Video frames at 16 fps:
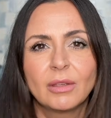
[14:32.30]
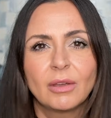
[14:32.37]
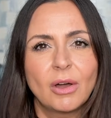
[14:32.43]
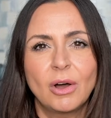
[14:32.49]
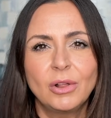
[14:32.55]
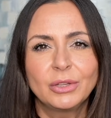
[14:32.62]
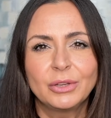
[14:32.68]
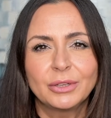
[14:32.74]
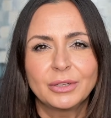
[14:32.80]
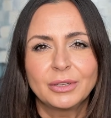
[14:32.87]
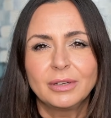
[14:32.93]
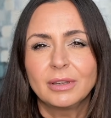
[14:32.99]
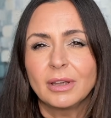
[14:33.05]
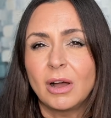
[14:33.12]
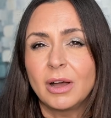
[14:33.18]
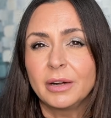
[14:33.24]
All
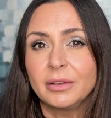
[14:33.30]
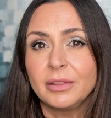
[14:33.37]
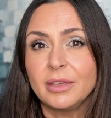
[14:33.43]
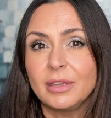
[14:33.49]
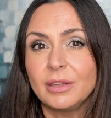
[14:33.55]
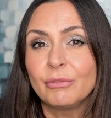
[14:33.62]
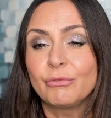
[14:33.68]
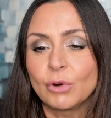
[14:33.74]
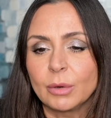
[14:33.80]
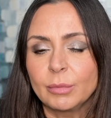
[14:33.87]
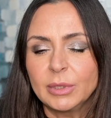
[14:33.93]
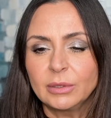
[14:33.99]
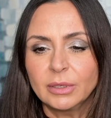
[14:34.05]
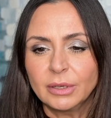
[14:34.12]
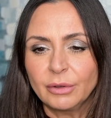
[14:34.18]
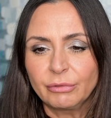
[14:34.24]
good on the
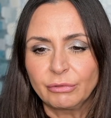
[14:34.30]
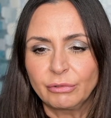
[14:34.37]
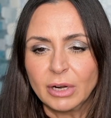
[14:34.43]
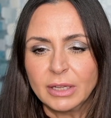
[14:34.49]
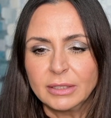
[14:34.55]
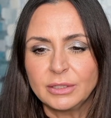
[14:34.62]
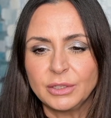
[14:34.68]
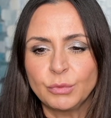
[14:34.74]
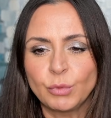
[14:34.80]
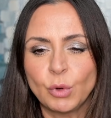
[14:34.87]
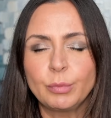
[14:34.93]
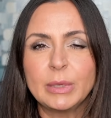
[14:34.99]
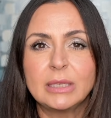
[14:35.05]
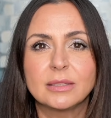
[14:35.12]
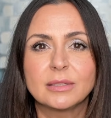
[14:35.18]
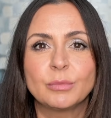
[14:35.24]
formula front. You won't
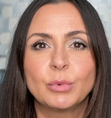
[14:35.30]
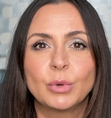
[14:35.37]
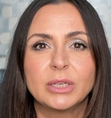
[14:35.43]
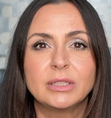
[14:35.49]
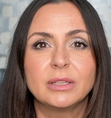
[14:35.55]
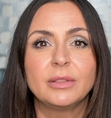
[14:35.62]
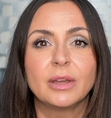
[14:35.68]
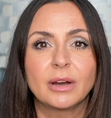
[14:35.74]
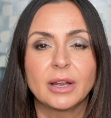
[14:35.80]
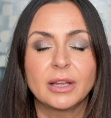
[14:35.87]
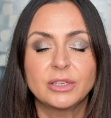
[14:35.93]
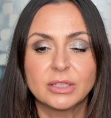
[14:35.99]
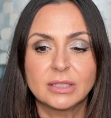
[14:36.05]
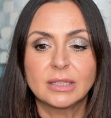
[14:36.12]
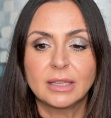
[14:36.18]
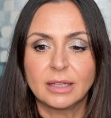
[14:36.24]
be disappointed there. I
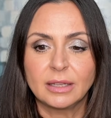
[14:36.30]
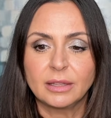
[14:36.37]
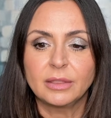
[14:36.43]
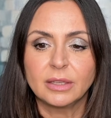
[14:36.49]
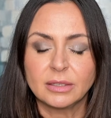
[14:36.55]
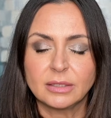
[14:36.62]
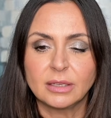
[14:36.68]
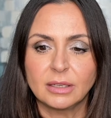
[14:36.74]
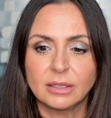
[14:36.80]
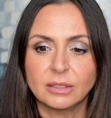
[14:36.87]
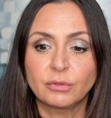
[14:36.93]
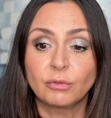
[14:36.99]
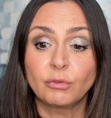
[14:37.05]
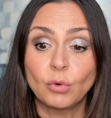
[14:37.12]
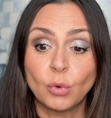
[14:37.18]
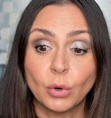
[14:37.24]
just think this is
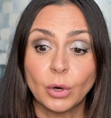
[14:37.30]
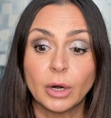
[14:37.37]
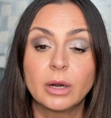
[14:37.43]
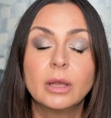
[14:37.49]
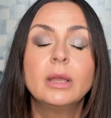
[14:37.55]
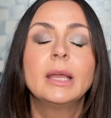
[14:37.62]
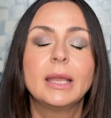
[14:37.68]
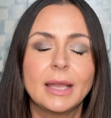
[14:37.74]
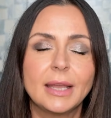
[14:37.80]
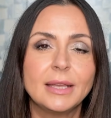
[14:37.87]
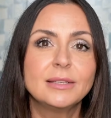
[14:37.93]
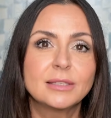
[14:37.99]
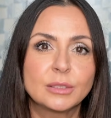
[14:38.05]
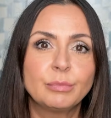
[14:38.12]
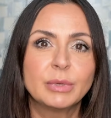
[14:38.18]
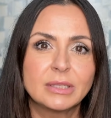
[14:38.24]
for a
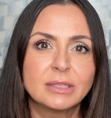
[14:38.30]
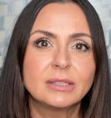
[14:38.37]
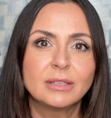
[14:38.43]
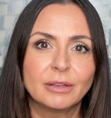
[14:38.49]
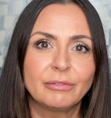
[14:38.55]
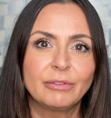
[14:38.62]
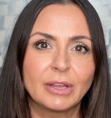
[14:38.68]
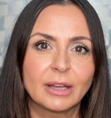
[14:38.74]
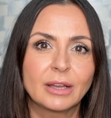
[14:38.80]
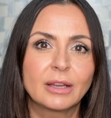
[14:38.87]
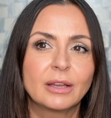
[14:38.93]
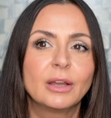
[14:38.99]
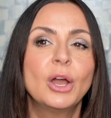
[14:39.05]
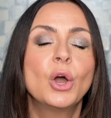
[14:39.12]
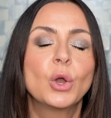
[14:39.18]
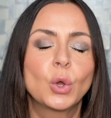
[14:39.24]

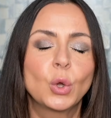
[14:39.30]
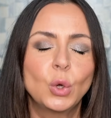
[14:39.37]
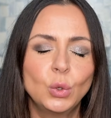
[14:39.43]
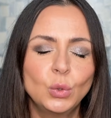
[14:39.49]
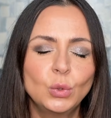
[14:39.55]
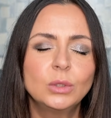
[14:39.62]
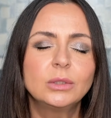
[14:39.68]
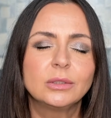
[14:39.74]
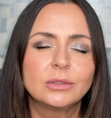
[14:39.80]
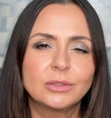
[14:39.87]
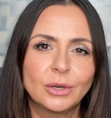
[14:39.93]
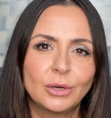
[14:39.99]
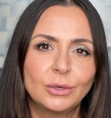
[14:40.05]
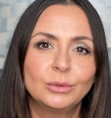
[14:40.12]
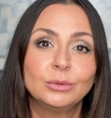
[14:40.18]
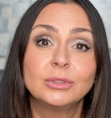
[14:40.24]
specific cool
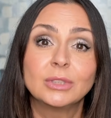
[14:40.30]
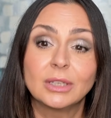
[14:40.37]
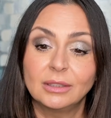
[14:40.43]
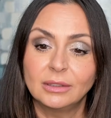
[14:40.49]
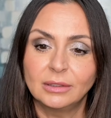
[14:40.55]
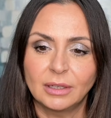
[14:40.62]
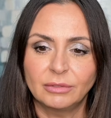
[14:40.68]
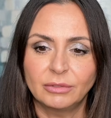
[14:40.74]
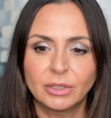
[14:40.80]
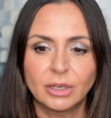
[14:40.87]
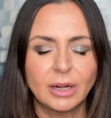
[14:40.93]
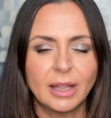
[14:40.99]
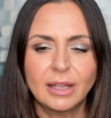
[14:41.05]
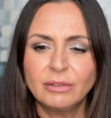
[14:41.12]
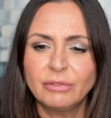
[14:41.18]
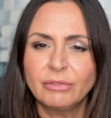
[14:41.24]
toned lover.
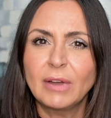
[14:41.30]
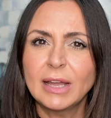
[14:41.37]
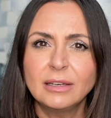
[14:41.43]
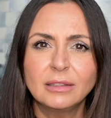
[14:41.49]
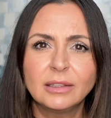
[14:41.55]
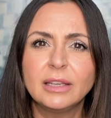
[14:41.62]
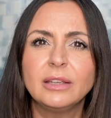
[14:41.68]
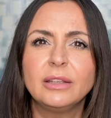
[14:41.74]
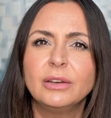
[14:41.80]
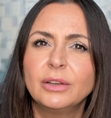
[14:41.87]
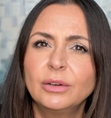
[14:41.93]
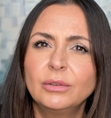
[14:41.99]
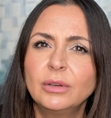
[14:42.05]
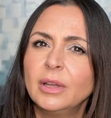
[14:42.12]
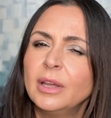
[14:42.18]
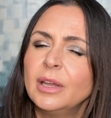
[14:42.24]
And finally,
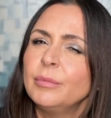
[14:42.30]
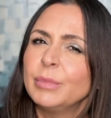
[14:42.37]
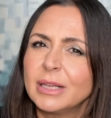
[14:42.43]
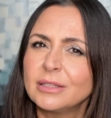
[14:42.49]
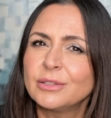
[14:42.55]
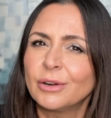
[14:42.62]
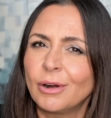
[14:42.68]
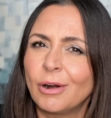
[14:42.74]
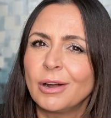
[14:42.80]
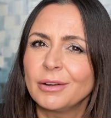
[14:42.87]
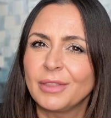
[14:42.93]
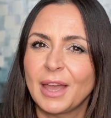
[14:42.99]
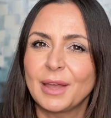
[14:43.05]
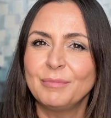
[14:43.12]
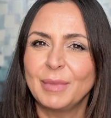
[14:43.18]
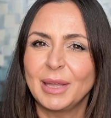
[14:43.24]
because there aren't
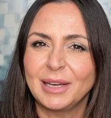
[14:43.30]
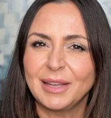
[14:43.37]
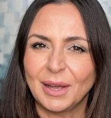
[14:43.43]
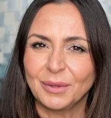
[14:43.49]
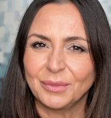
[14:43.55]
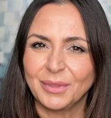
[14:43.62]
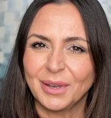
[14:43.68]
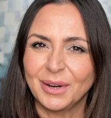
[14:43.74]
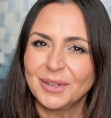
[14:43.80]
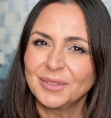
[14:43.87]
that many out there.